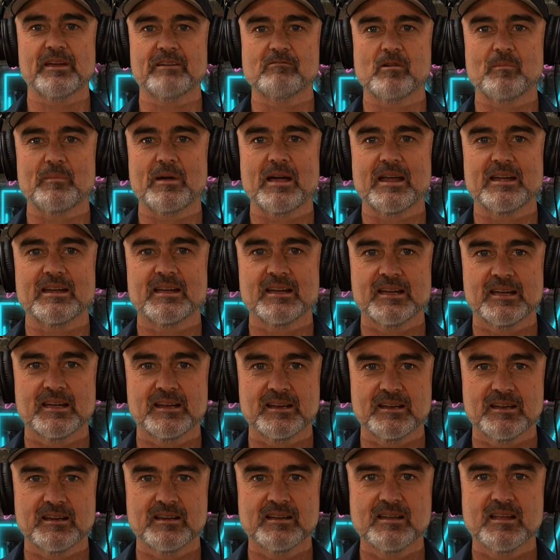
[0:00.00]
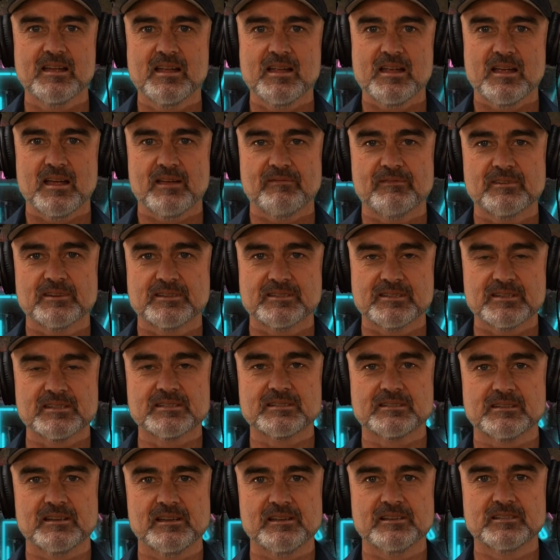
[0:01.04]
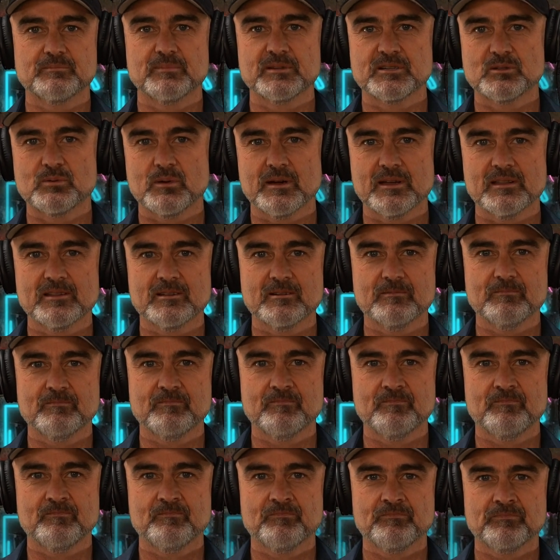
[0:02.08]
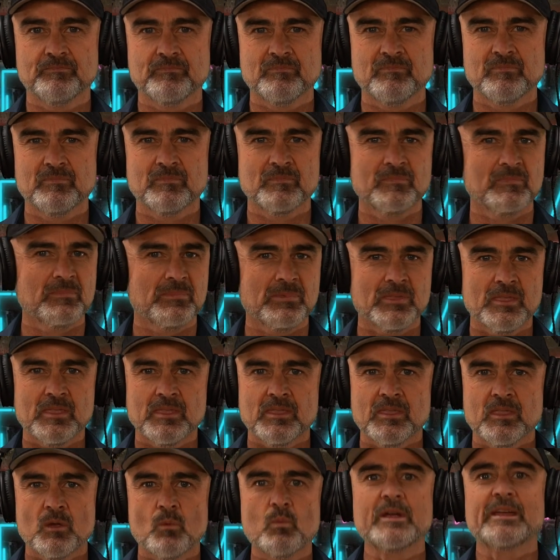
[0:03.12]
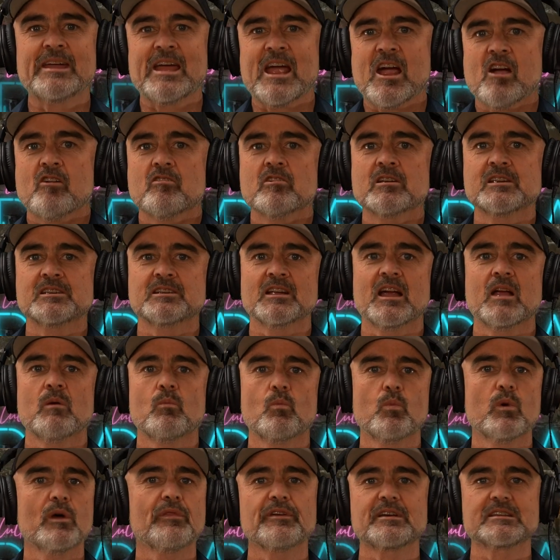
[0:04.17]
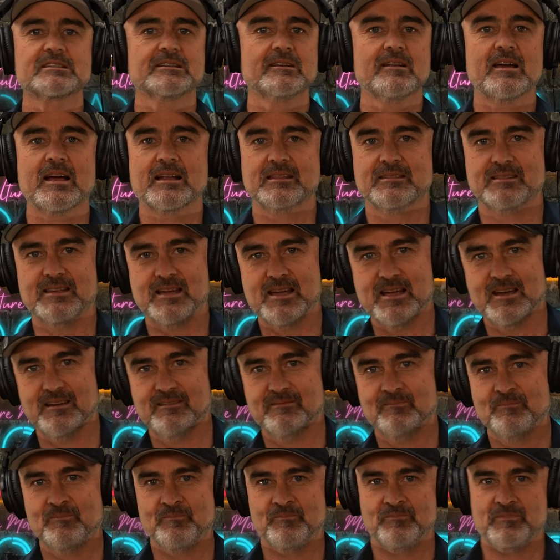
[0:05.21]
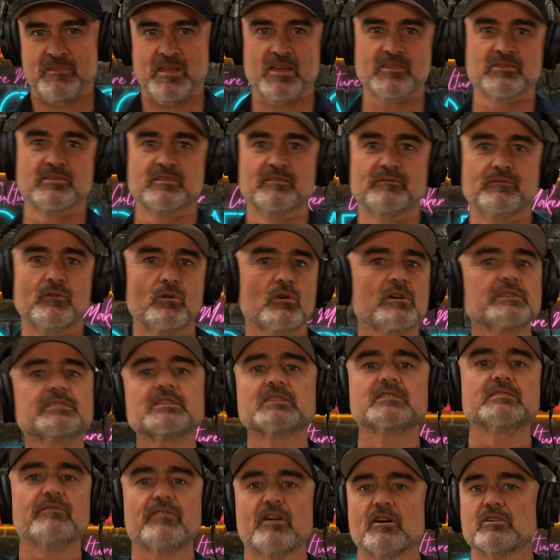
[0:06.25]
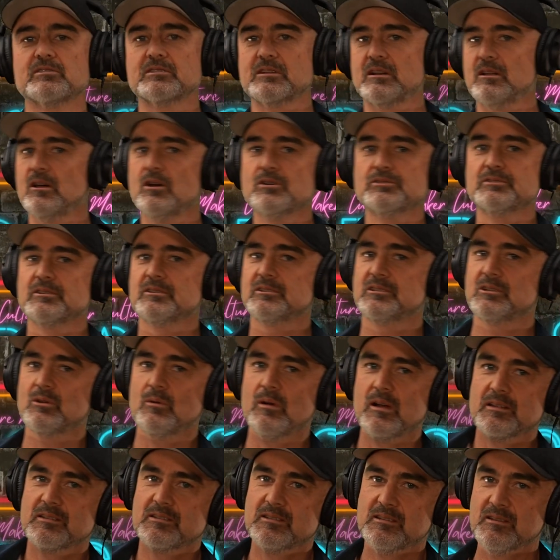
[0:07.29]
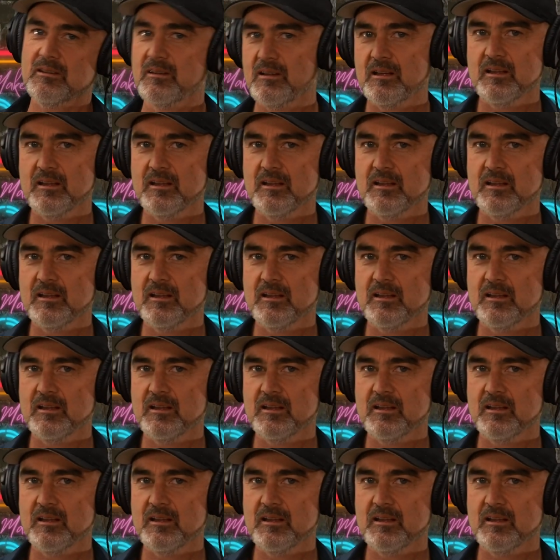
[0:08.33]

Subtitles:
remain hidden in the distance between them. We carry shame with us like that, and the voices of those closest to us.